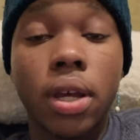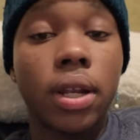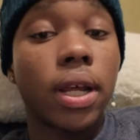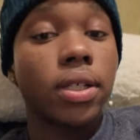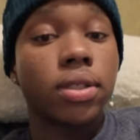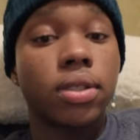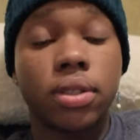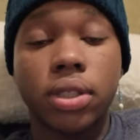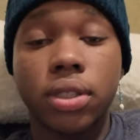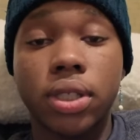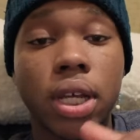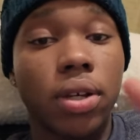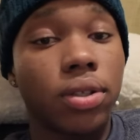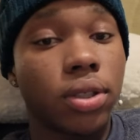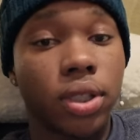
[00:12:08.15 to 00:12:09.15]
That's just
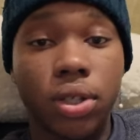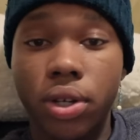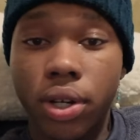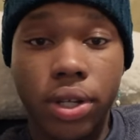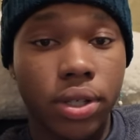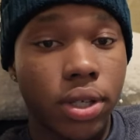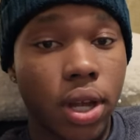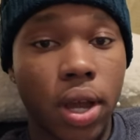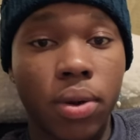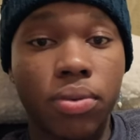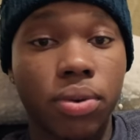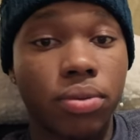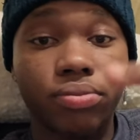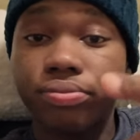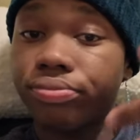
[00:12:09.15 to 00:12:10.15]
how serious
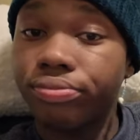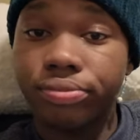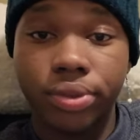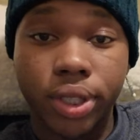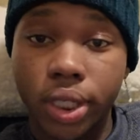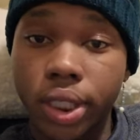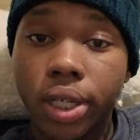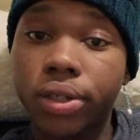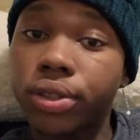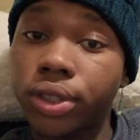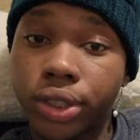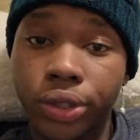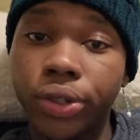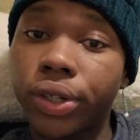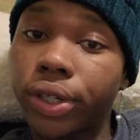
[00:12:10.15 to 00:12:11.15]
that's how
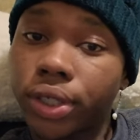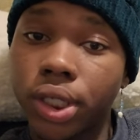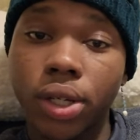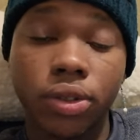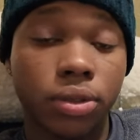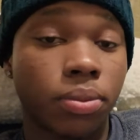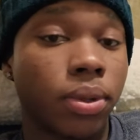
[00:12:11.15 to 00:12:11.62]
serious I was